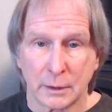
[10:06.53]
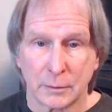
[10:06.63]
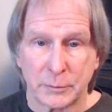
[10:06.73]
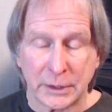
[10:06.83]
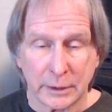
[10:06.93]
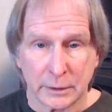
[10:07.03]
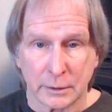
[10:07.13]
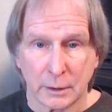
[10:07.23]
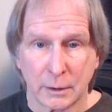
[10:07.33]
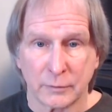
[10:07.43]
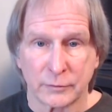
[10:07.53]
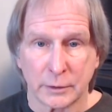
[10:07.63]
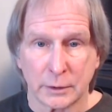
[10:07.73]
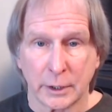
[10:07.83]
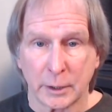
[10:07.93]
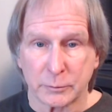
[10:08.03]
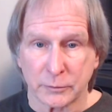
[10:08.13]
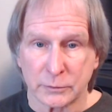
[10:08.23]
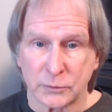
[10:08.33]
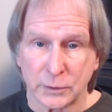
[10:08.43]
begin to offer on April
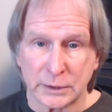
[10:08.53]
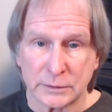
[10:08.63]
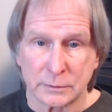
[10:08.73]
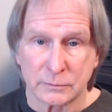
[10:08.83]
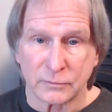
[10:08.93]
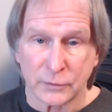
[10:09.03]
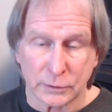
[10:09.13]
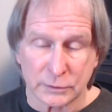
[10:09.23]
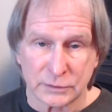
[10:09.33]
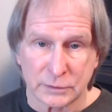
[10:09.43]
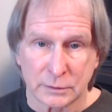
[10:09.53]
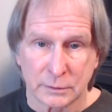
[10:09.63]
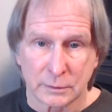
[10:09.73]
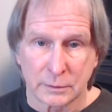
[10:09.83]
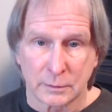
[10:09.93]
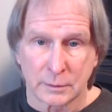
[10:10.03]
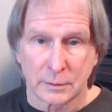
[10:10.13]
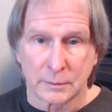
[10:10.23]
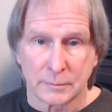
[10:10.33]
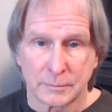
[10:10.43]
the 21st.
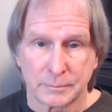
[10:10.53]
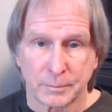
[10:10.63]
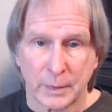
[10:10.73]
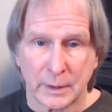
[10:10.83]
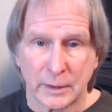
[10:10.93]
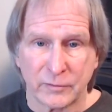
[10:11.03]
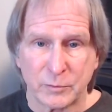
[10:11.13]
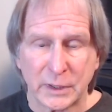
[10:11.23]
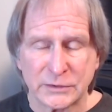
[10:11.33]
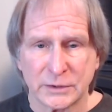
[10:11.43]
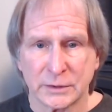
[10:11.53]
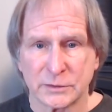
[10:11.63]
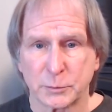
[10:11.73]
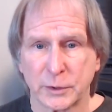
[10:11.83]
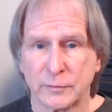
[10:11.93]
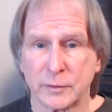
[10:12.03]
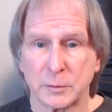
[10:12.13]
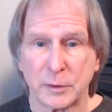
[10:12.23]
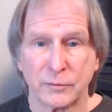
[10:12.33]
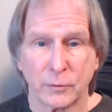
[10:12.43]
And I've mentioned this briefly
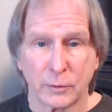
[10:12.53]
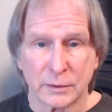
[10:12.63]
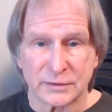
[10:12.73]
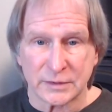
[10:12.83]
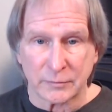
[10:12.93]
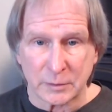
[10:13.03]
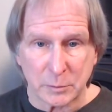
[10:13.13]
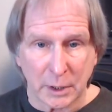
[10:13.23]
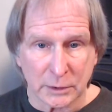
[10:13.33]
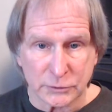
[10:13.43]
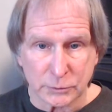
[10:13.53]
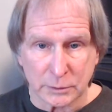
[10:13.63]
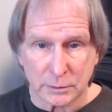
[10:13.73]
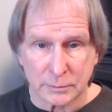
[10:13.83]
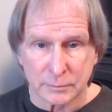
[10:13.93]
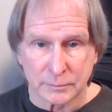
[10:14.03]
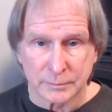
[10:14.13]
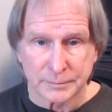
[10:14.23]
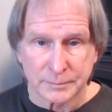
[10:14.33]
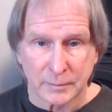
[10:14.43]
before, 7-module
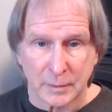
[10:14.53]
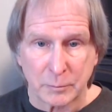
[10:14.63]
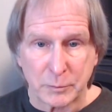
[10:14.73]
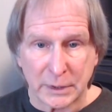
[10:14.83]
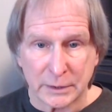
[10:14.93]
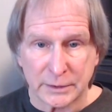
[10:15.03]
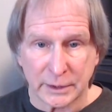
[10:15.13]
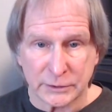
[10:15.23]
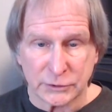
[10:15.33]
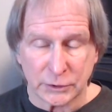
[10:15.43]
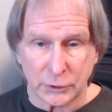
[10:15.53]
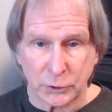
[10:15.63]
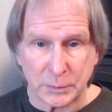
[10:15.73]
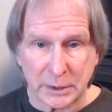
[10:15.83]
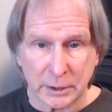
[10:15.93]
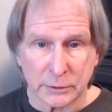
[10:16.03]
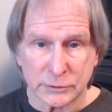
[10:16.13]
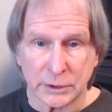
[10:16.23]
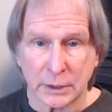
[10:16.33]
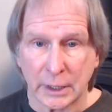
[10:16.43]
meditation human
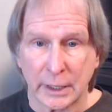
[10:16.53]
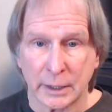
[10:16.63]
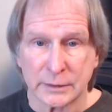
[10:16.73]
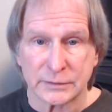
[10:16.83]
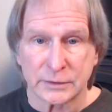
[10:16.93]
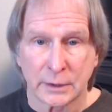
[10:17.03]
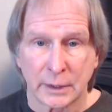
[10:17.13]
energy class.